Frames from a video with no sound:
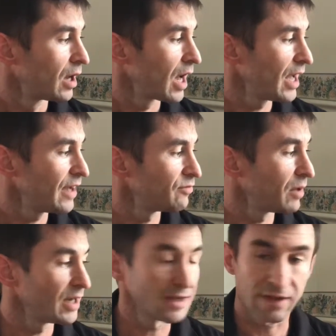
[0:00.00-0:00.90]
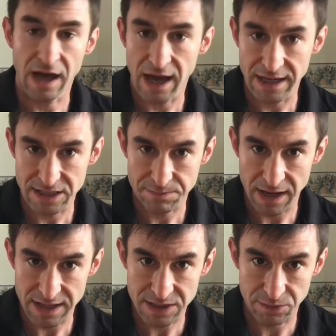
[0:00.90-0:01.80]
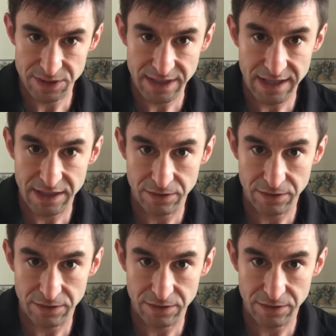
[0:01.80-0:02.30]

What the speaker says: I have mine at the highest possible setting